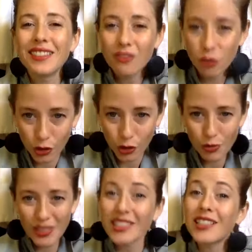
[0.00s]
for those
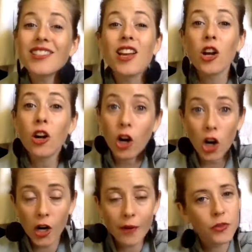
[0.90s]
pieces
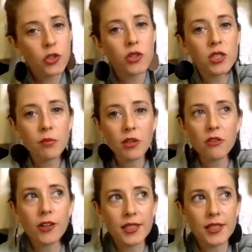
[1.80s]
are. So this could be,
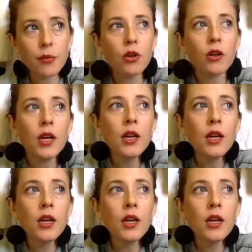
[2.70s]
for example,